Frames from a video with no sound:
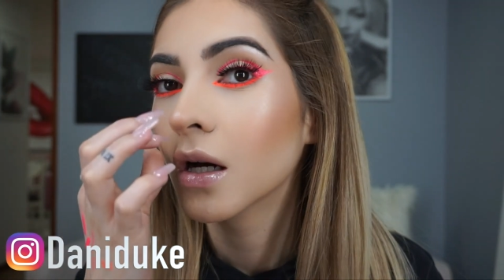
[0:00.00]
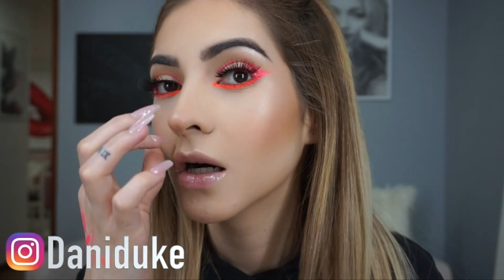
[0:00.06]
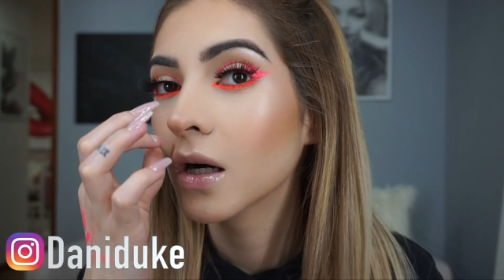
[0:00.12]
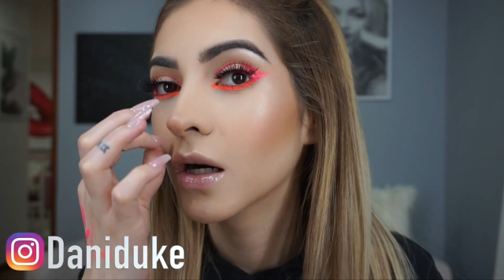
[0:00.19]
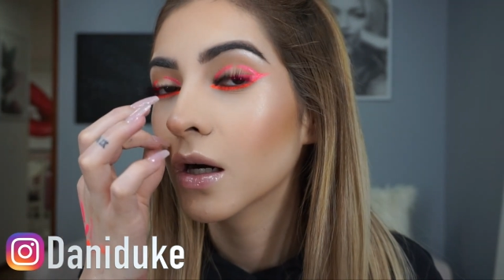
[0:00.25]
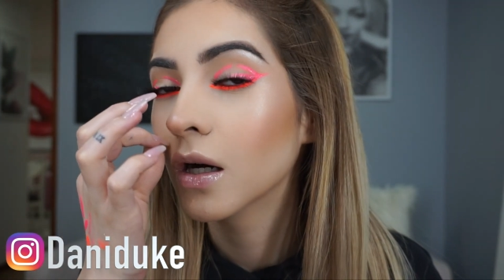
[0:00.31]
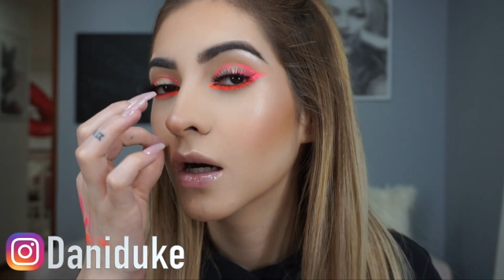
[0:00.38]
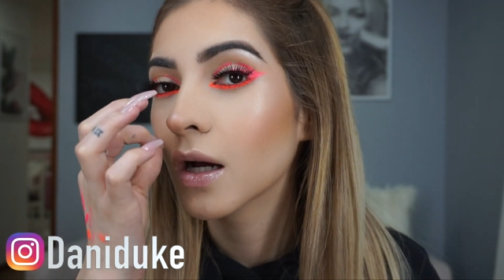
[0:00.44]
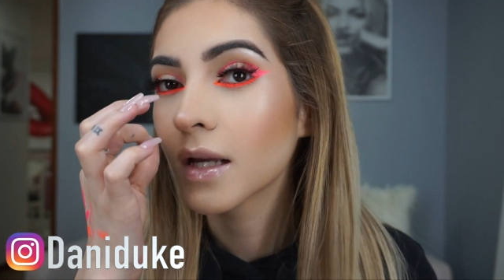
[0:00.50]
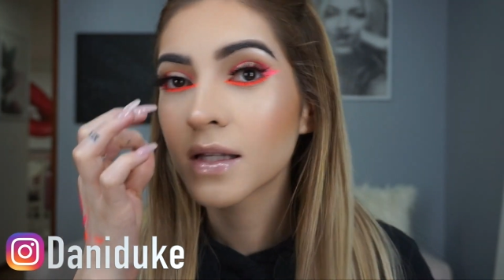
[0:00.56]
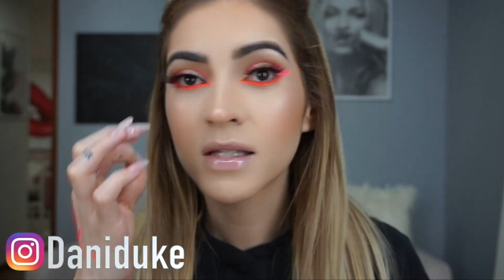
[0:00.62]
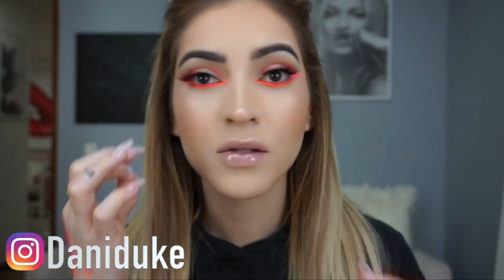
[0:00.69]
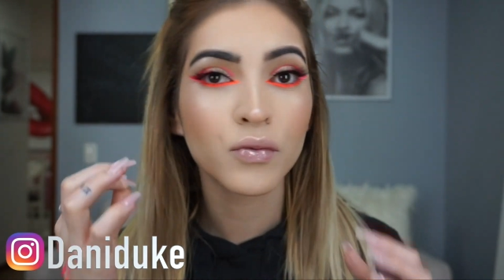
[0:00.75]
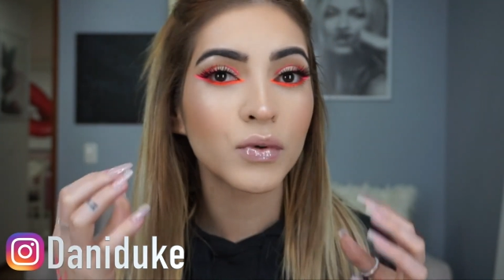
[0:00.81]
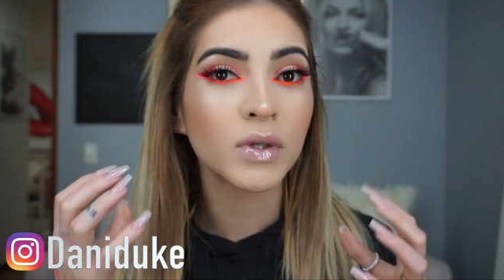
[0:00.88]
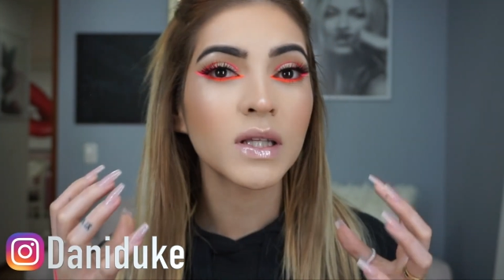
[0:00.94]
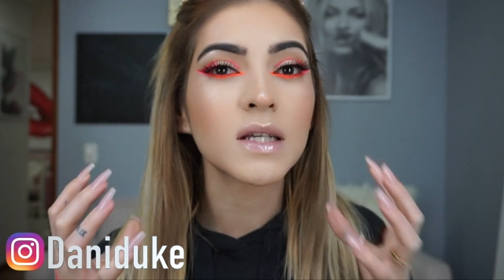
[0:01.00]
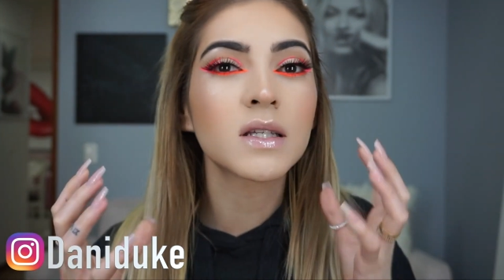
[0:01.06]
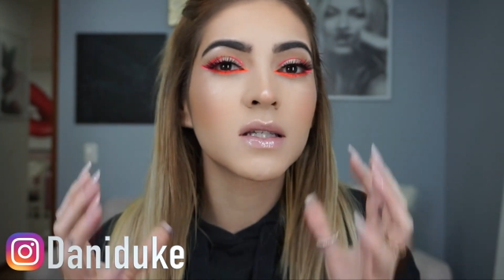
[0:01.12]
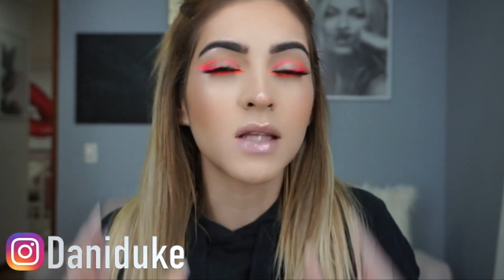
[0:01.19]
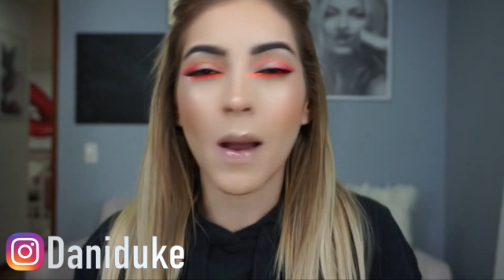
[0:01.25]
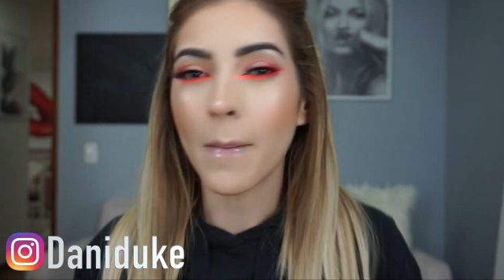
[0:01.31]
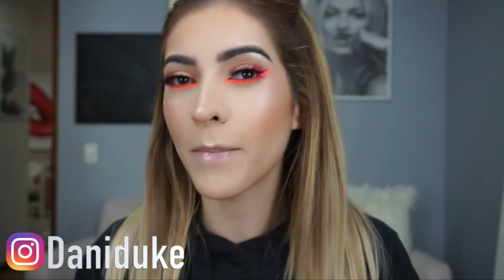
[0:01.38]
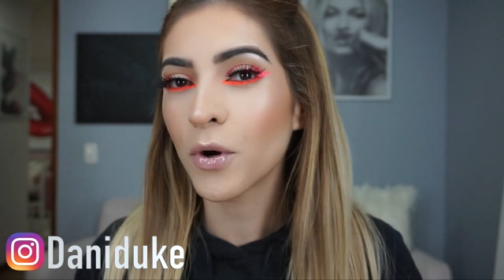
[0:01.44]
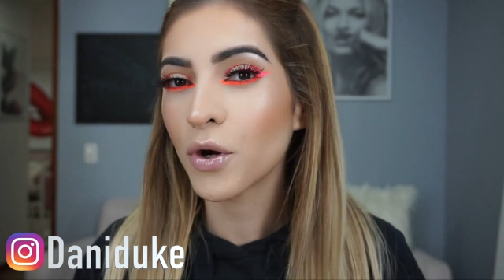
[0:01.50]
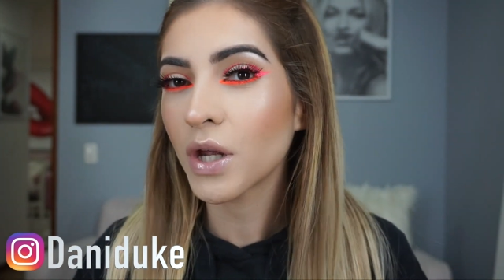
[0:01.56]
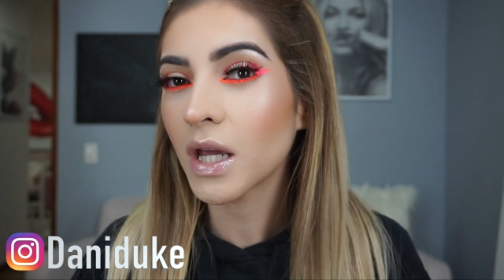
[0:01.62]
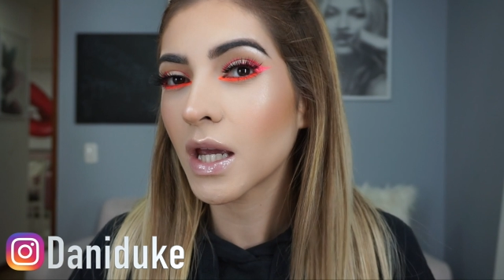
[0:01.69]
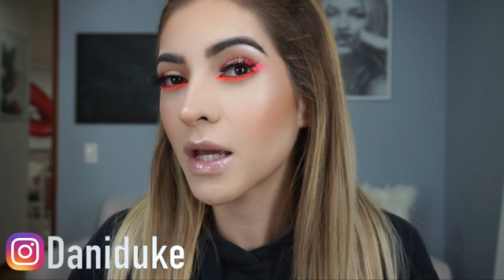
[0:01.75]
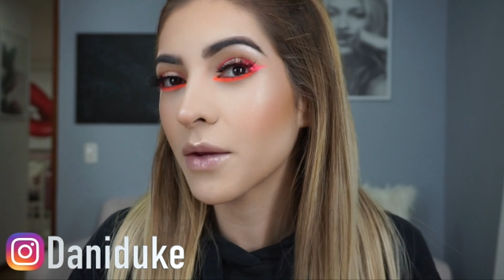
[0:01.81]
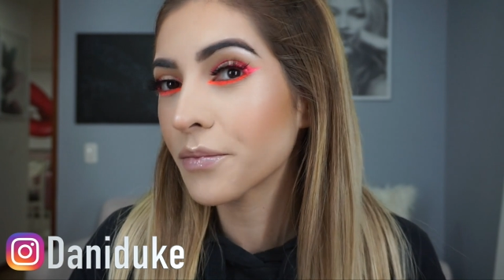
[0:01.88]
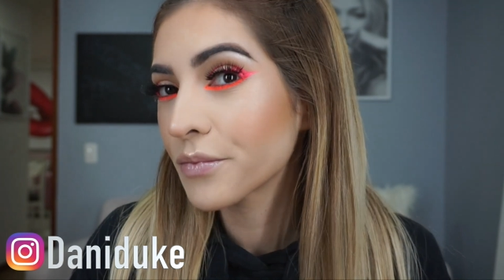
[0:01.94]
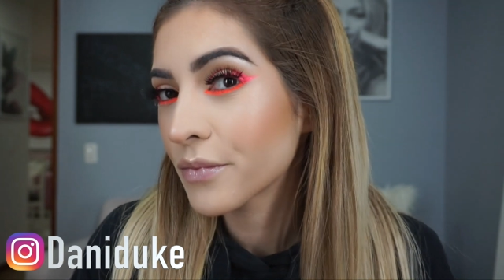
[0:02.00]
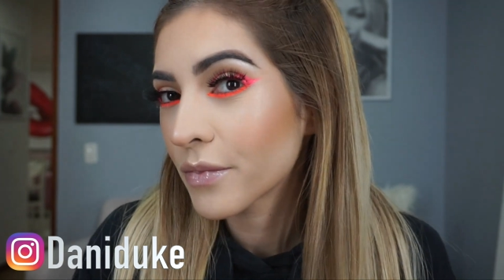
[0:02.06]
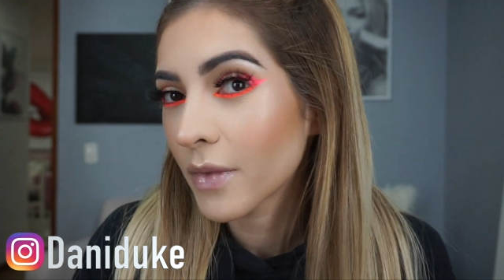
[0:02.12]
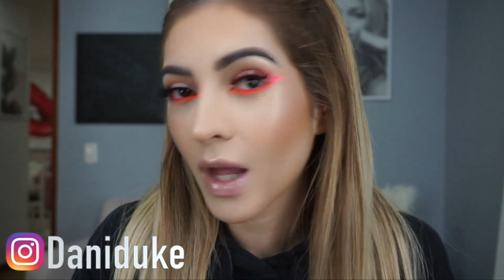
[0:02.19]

It's really summery.